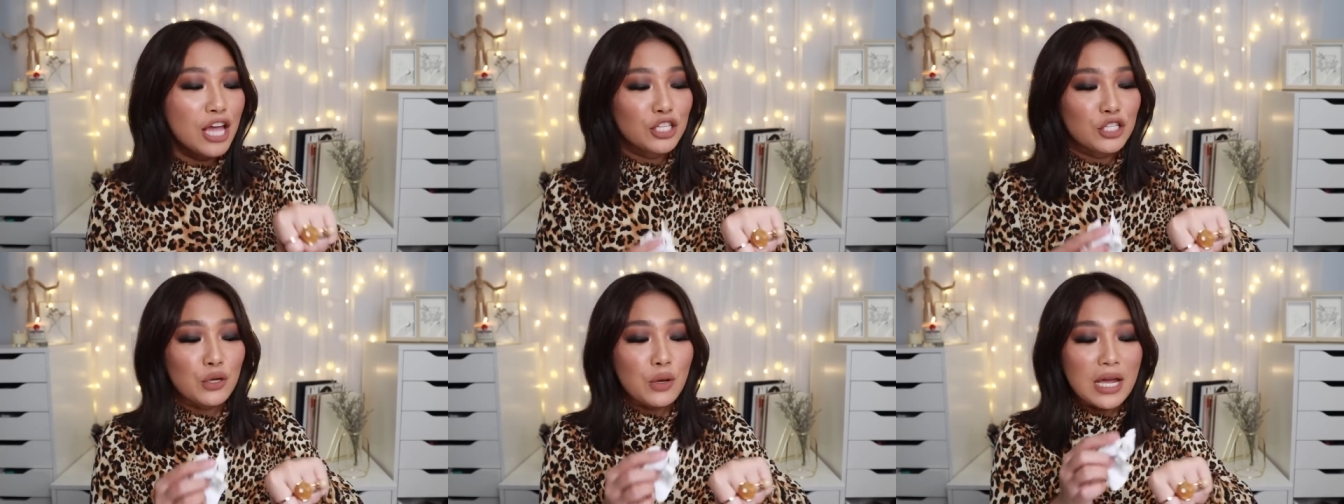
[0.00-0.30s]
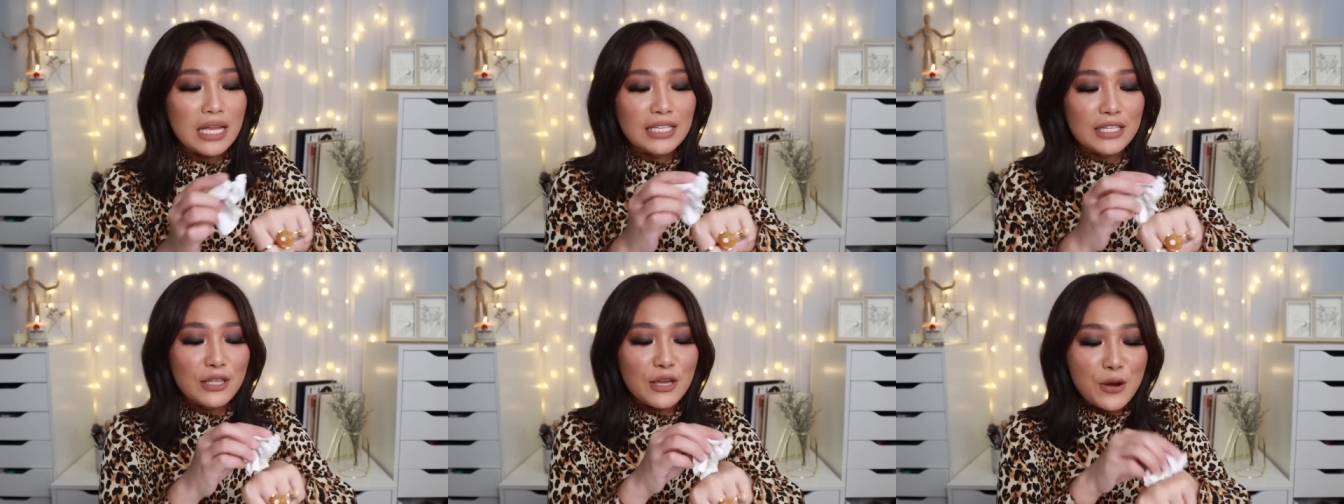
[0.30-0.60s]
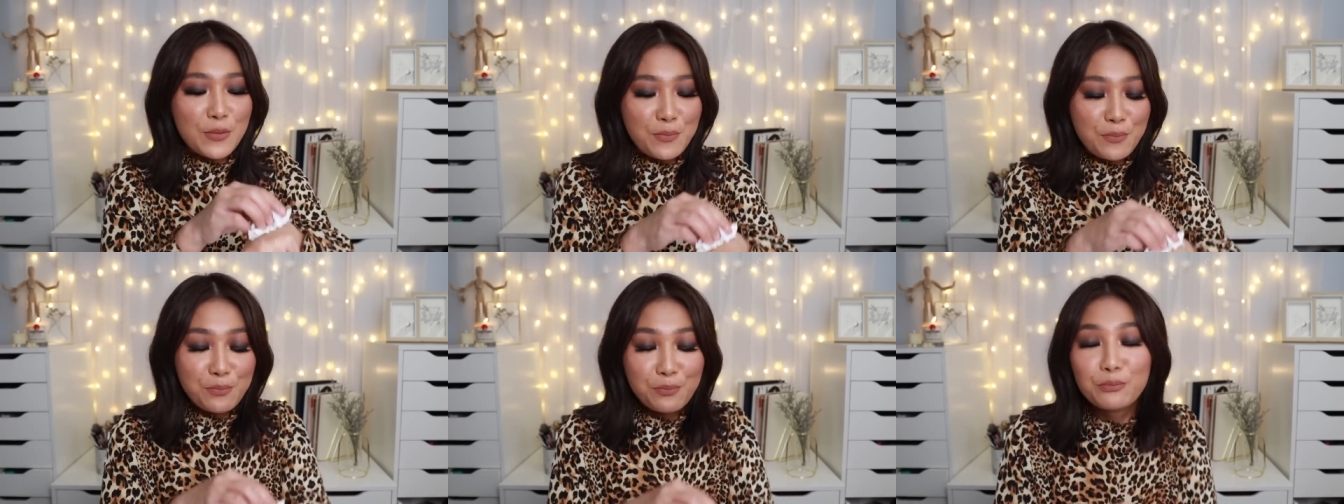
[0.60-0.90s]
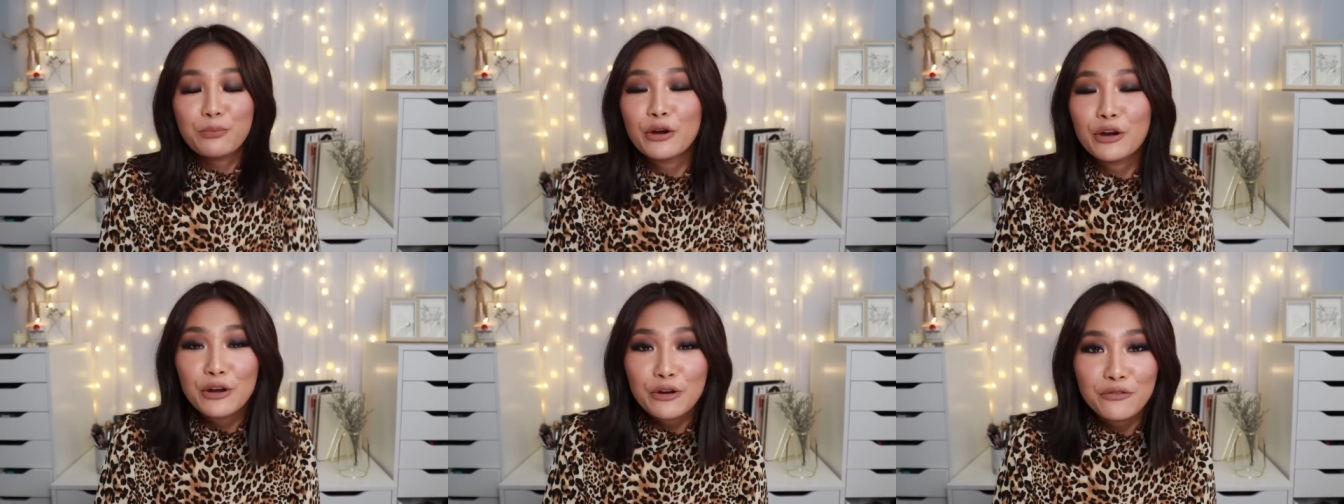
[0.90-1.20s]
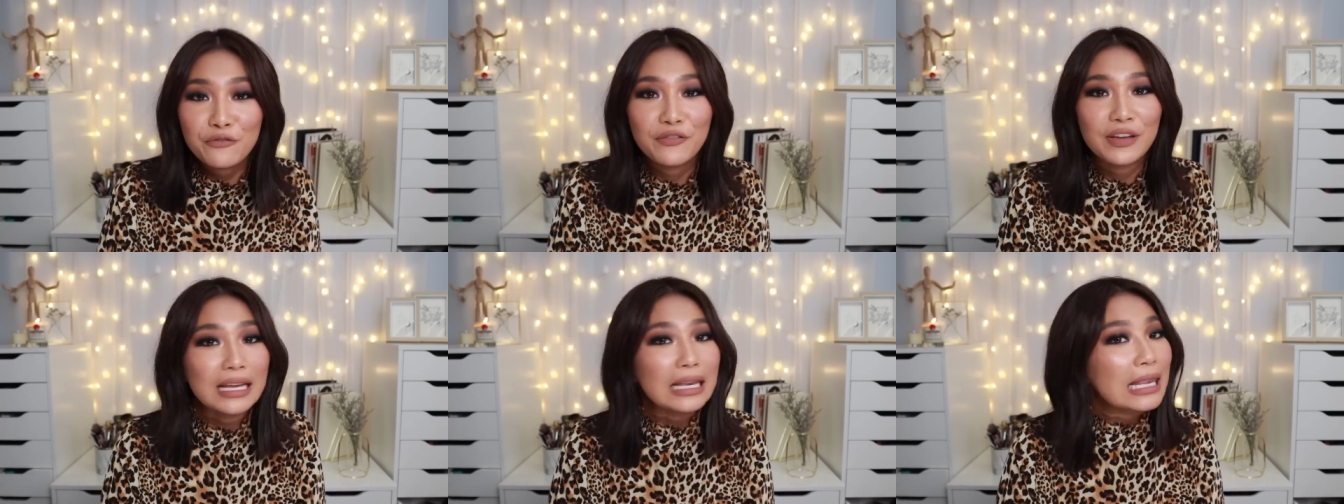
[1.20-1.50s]
So, it's the
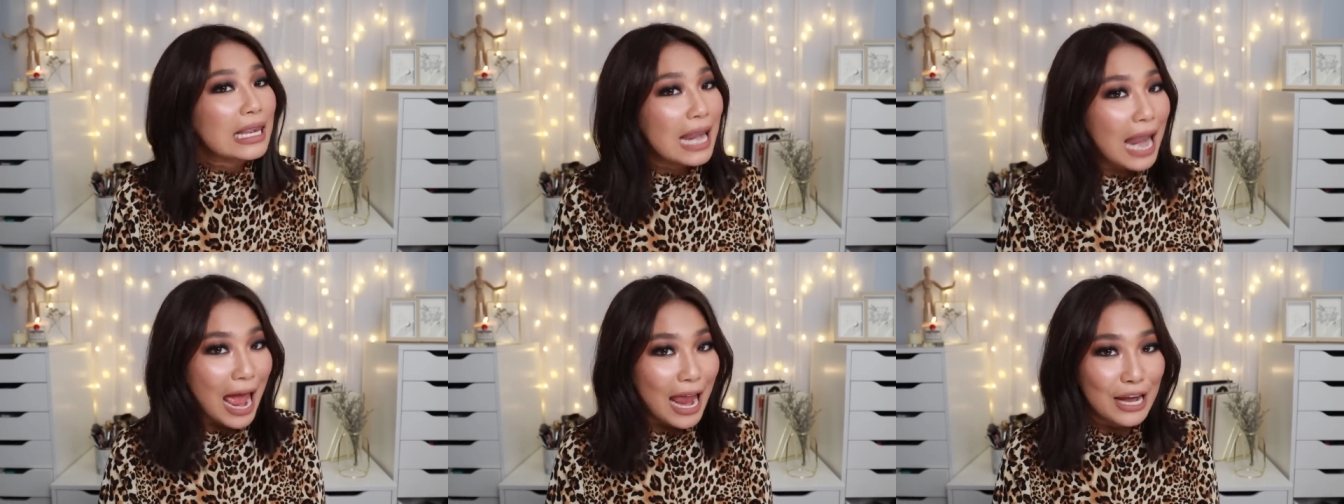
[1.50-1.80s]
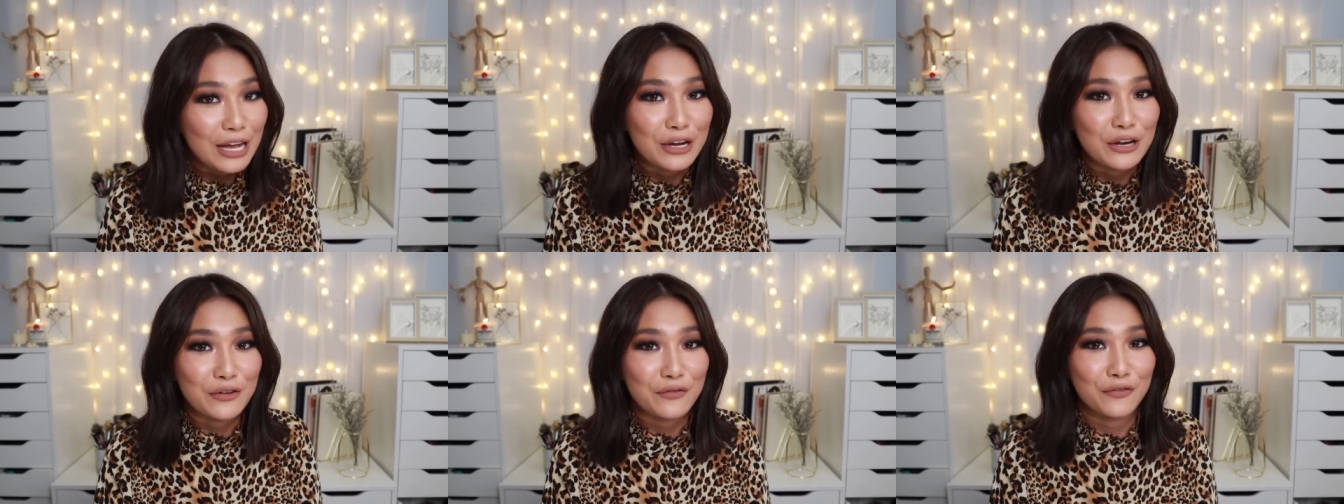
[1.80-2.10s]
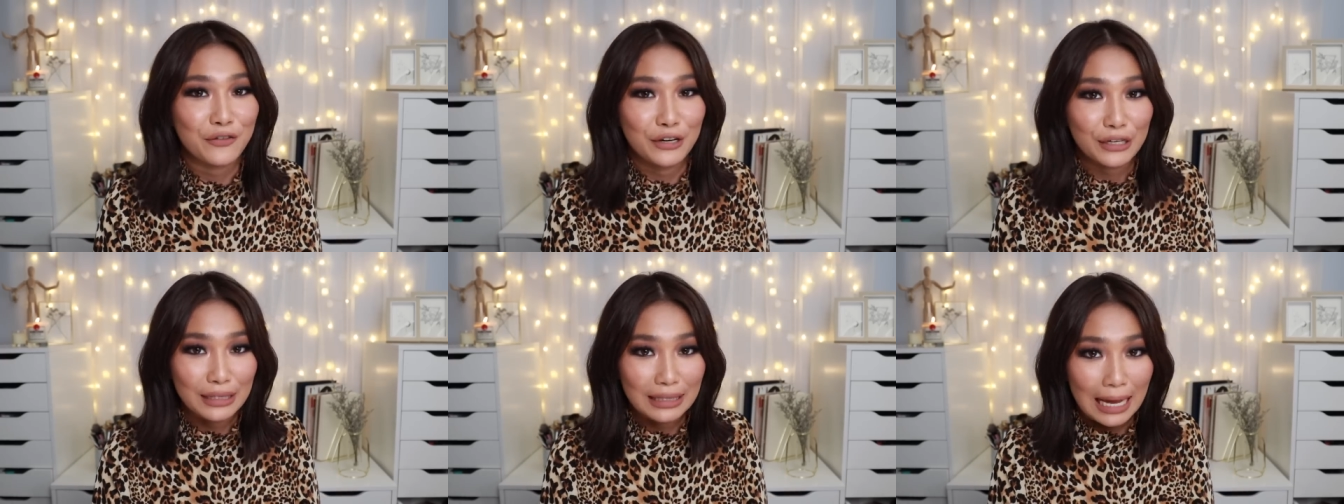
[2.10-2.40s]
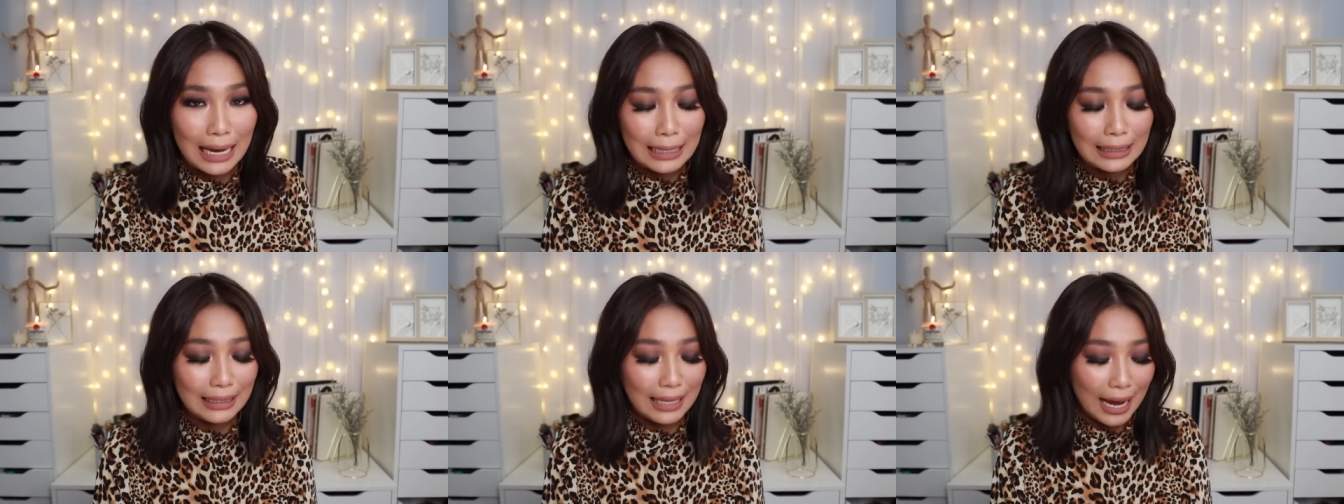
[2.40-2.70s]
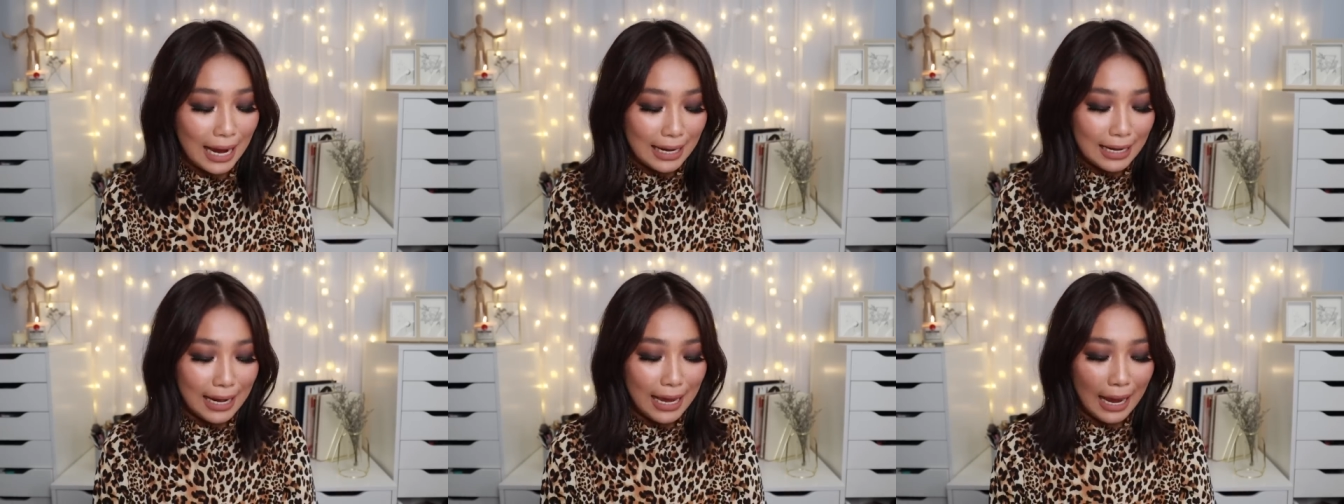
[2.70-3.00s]
perfect liner for tight
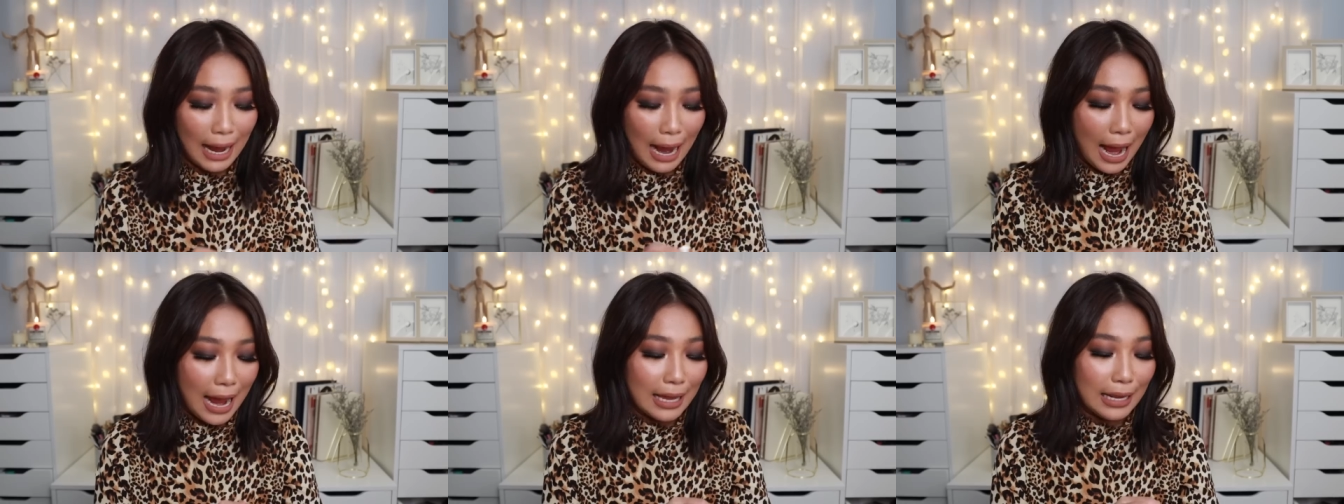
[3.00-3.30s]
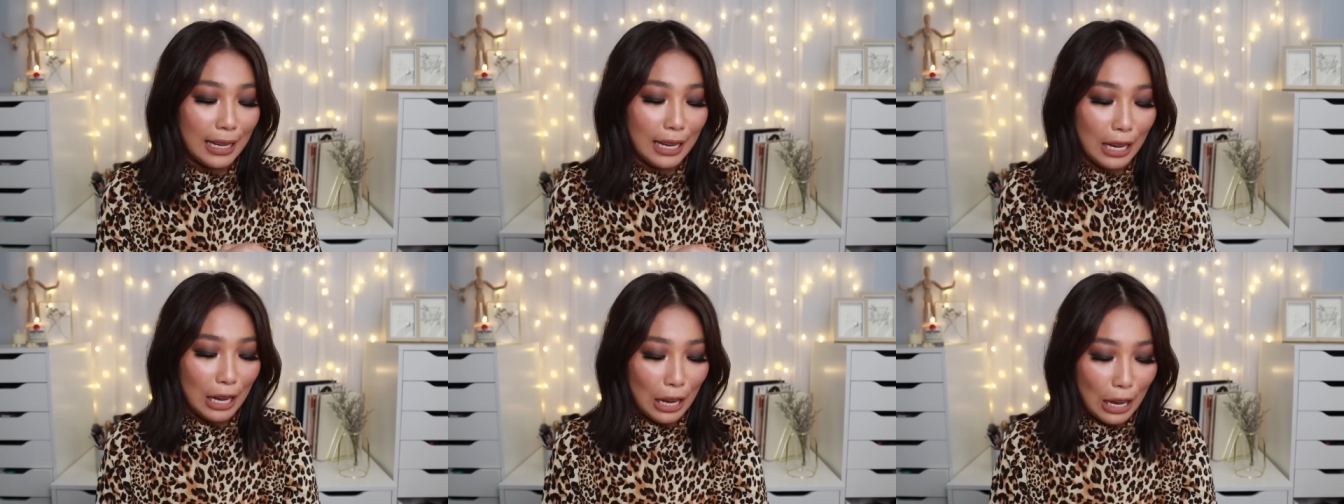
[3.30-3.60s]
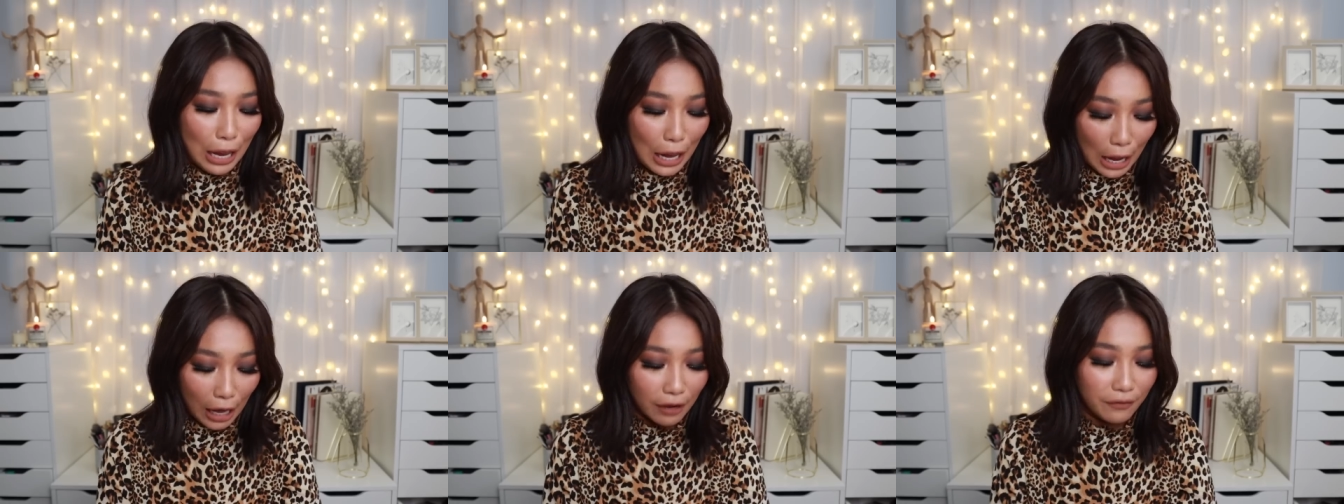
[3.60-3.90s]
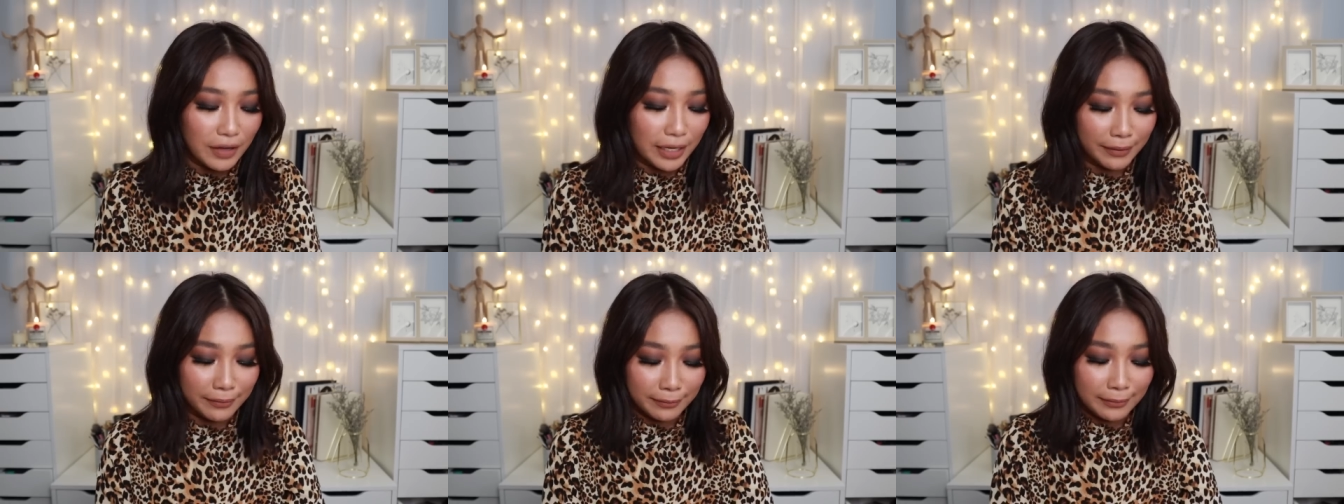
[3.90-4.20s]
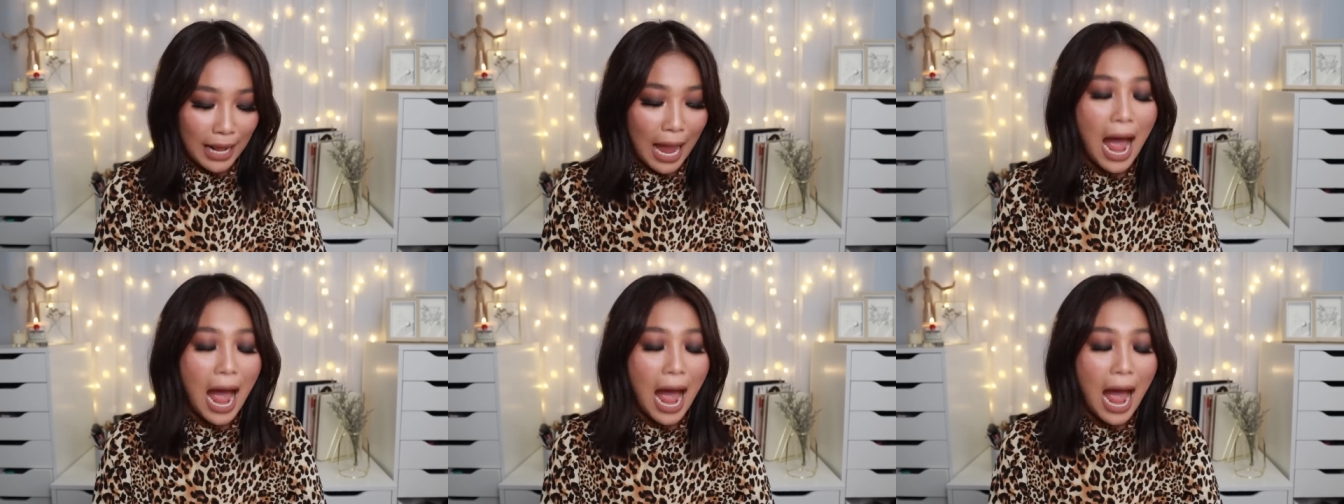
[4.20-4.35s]
lining. I love it.